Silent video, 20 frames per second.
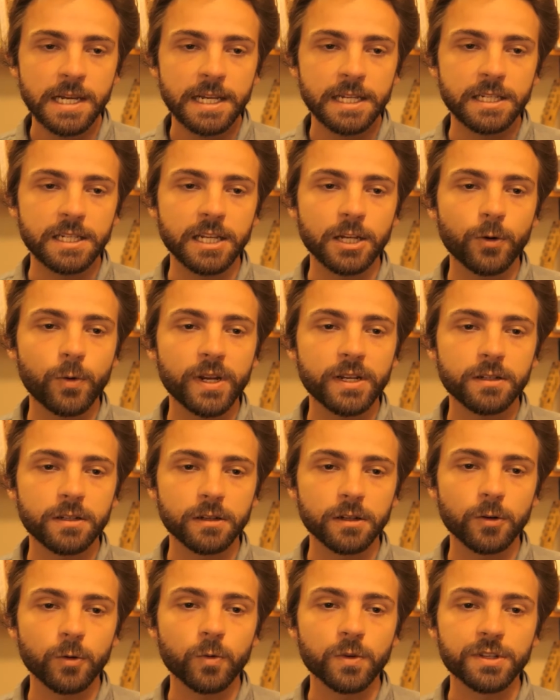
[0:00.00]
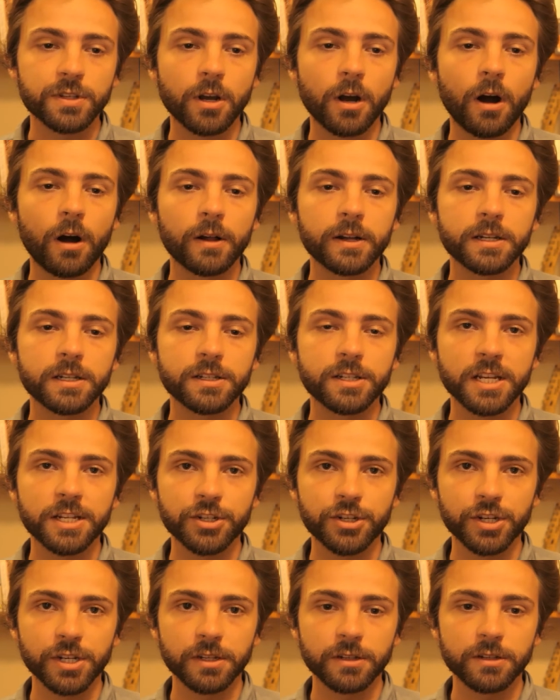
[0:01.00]
Thich Quang Duc was calling
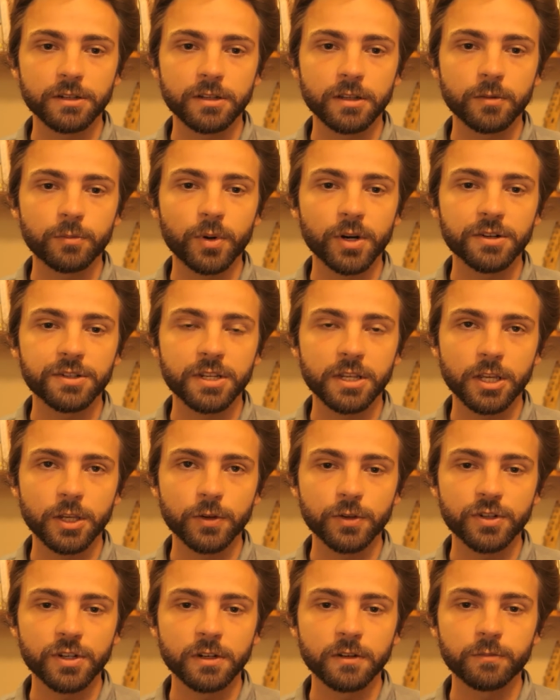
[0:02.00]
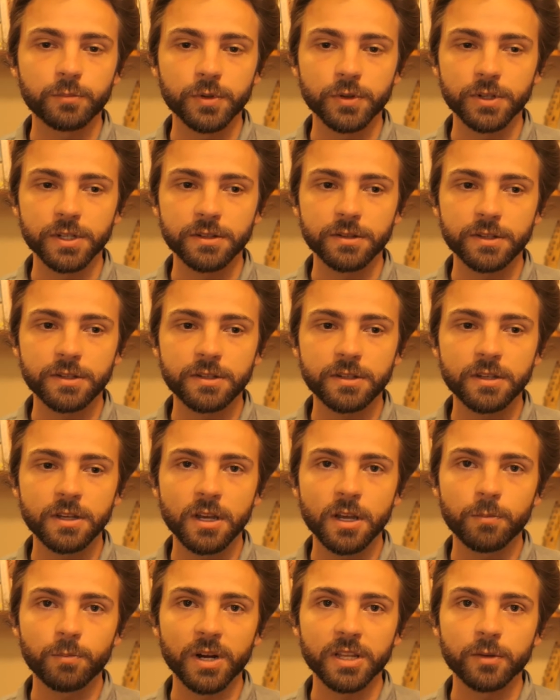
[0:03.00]
attention to the persecution of Buddhists
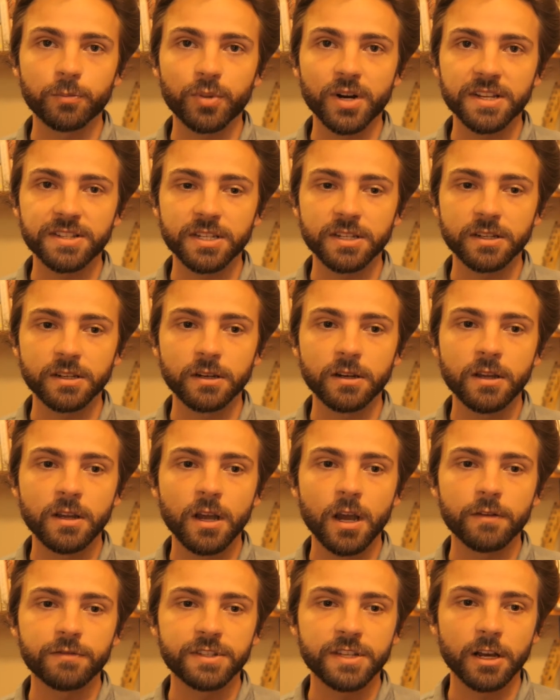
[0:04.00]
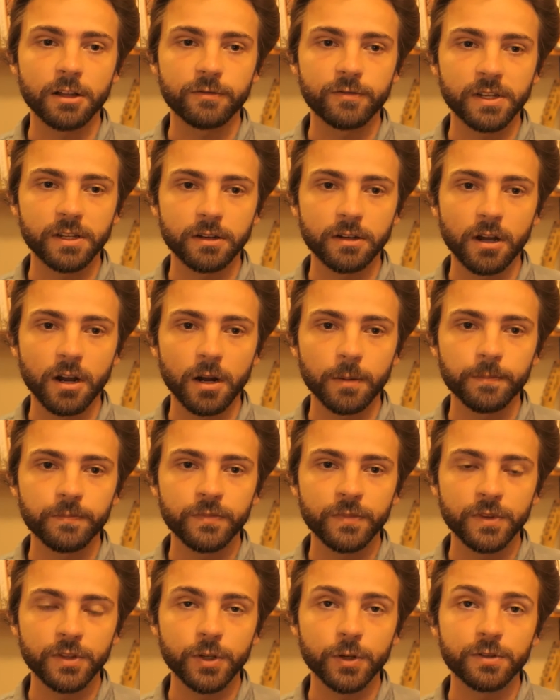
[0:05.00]
by the president of South Vietnam,
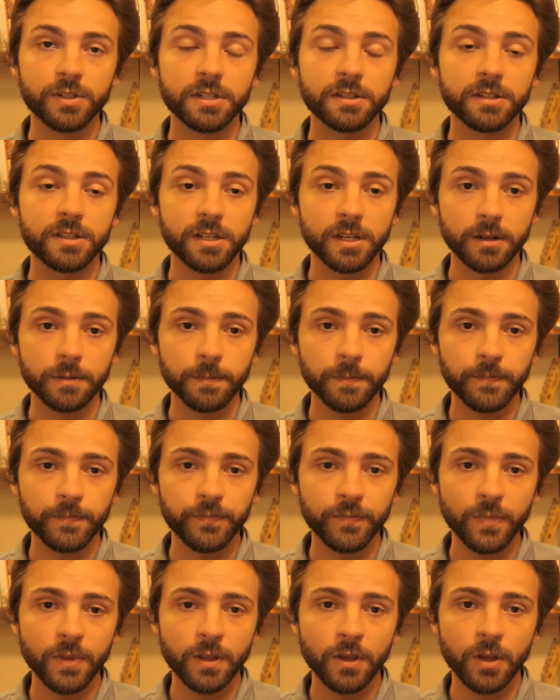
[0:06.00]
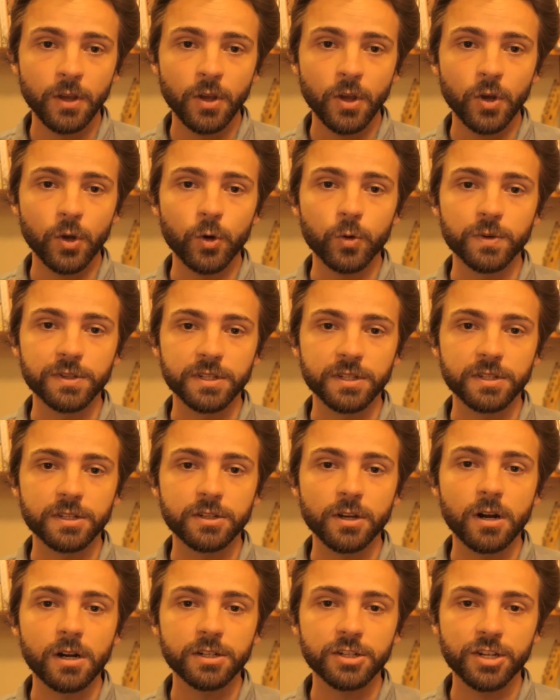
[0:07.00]
Ngo Dinh Diem, who was a
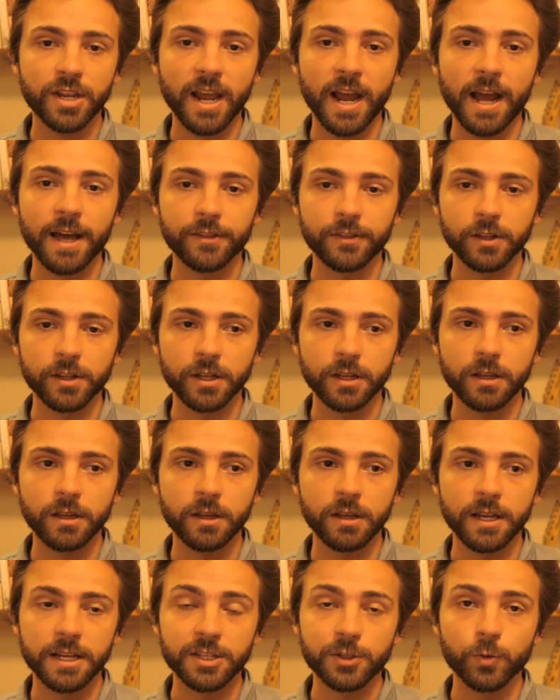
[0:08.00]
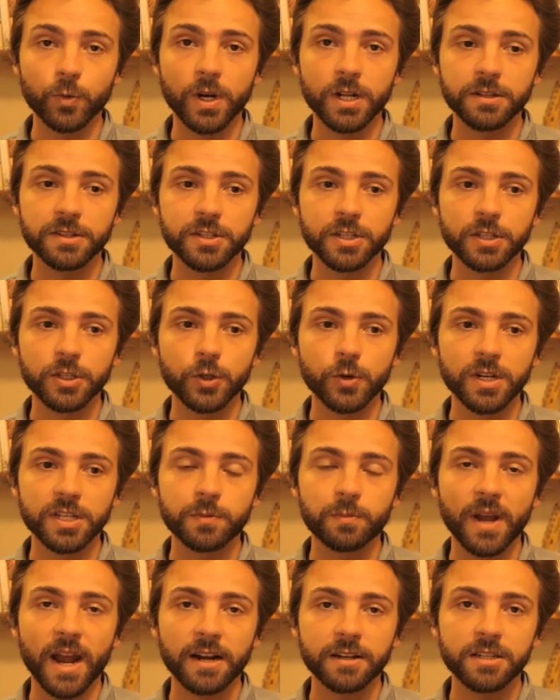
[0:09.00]
staunch Catholic as well as a
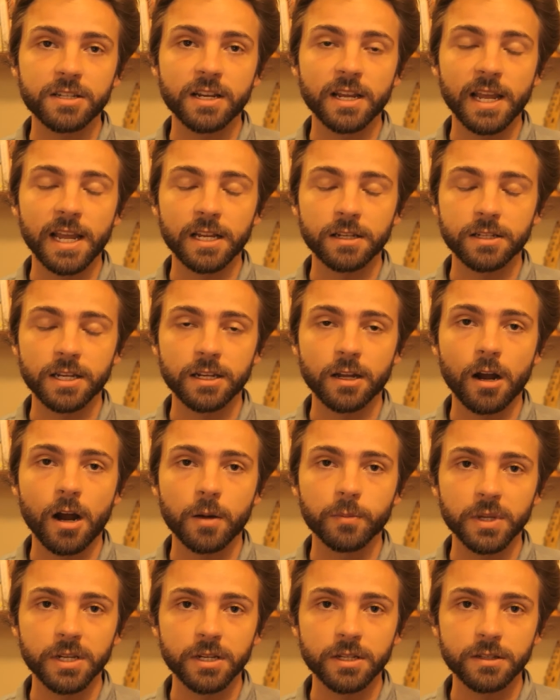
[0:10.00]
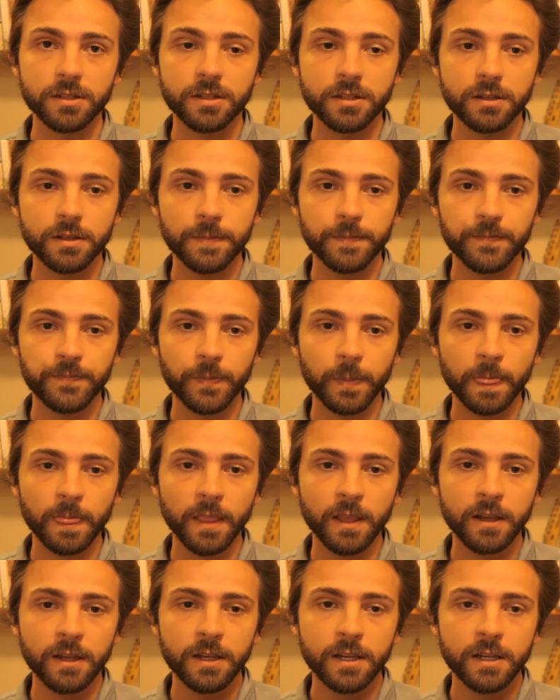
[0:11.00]
US-backed anti-communist.
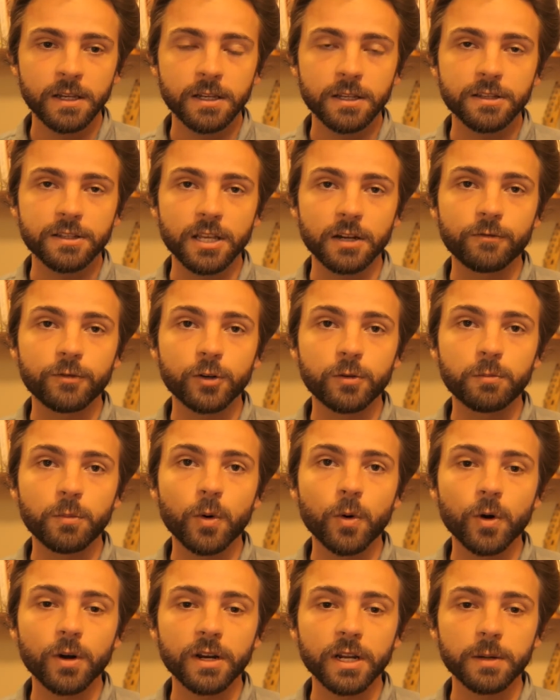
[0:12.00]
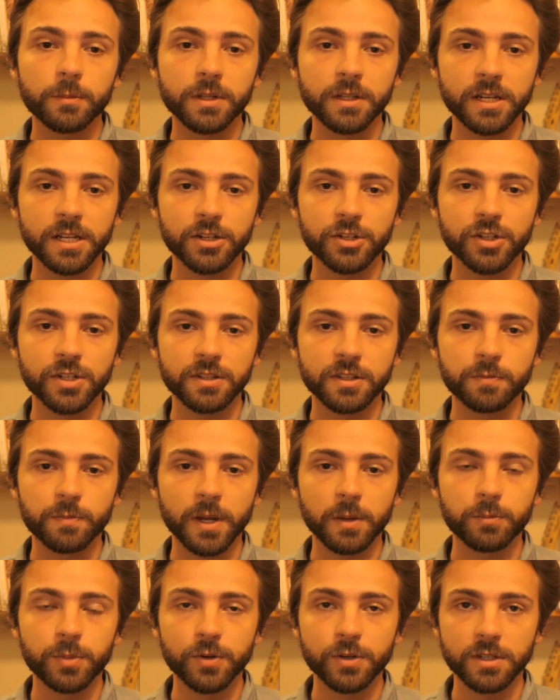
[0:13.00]
Several more immolations by
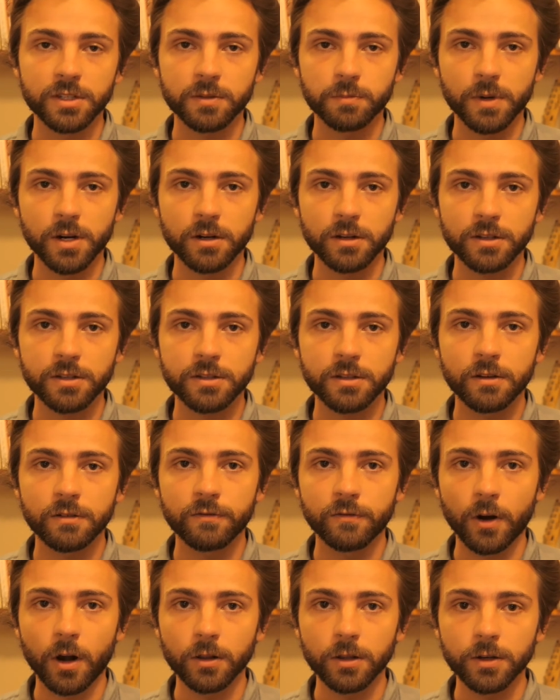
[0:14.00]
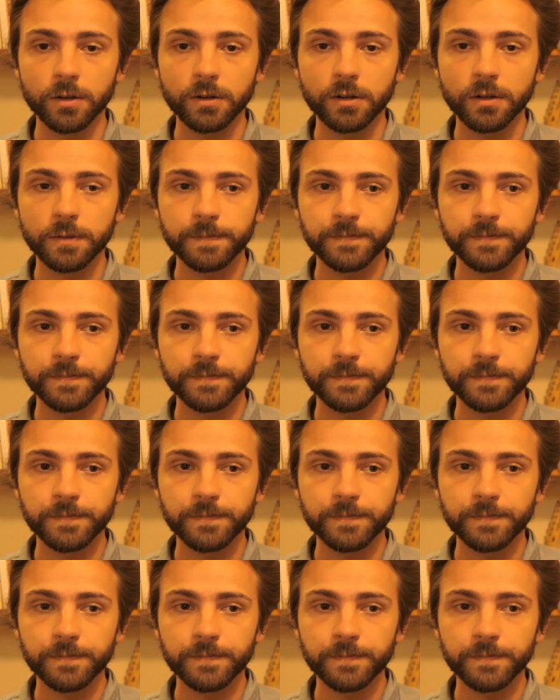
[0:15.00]
Buddhist monks followed.